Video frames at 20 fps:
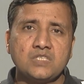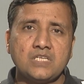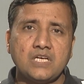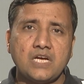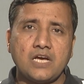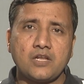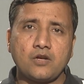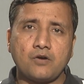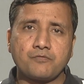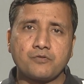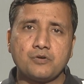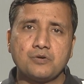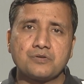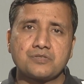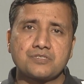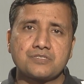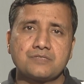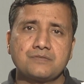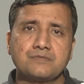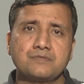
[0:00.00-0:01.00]
And of
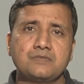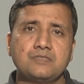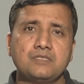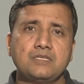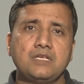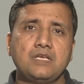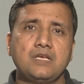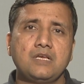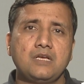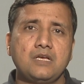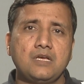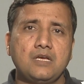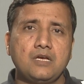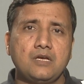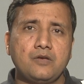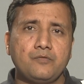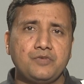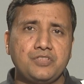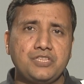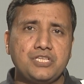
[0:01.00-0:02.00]
course,
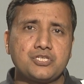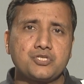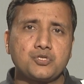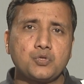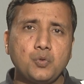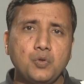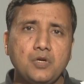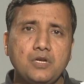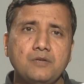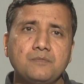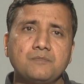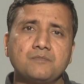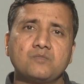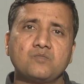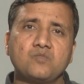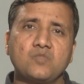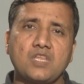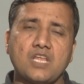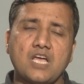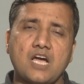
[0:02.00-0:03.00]
with this tool,
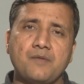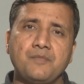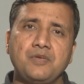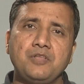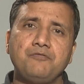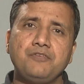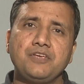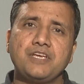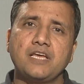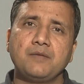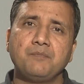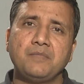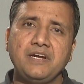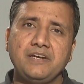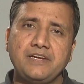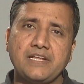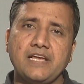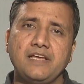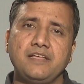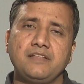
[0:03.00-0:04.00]
we can
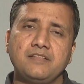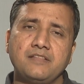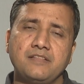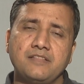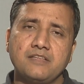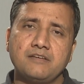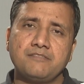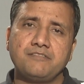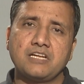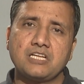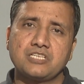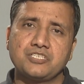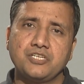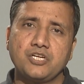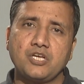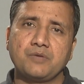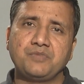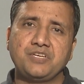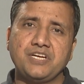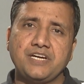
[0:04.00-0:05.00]
maintain the veracity
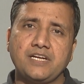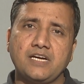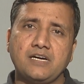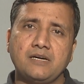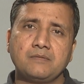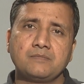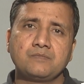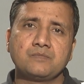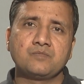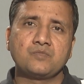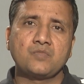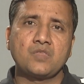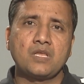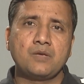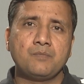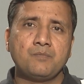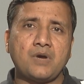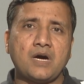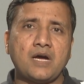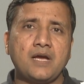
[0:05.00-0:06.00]
of data
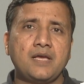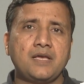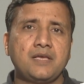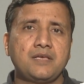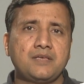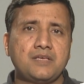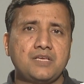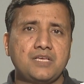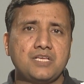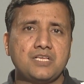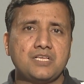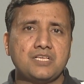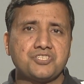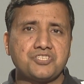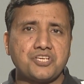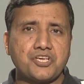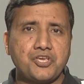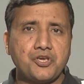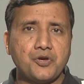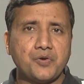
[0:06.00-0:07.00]
by
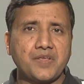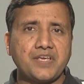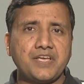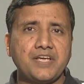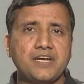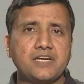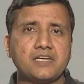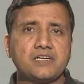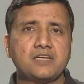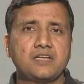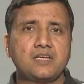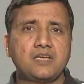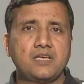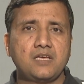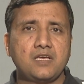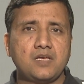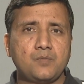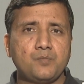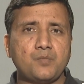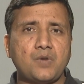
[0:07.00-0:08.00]
securing it
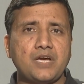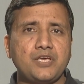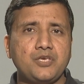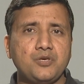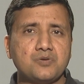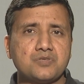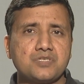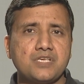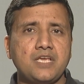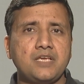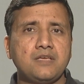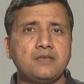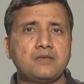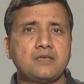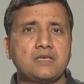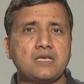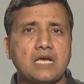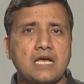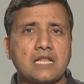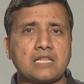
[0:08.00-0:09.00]
by using
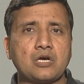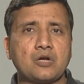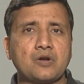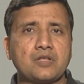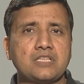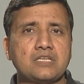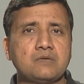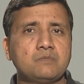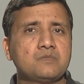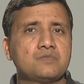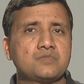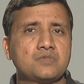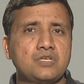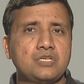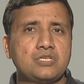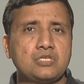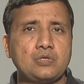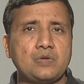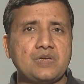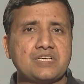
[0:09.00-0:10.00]
algorithm
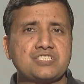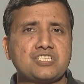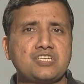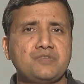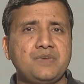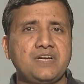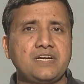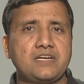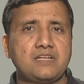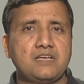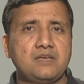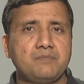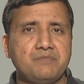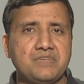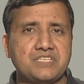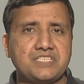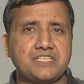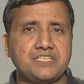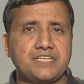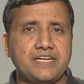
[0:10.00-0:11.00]
to estimate
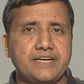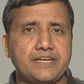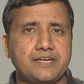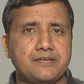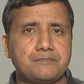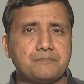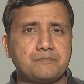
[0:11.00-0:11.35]
missing data.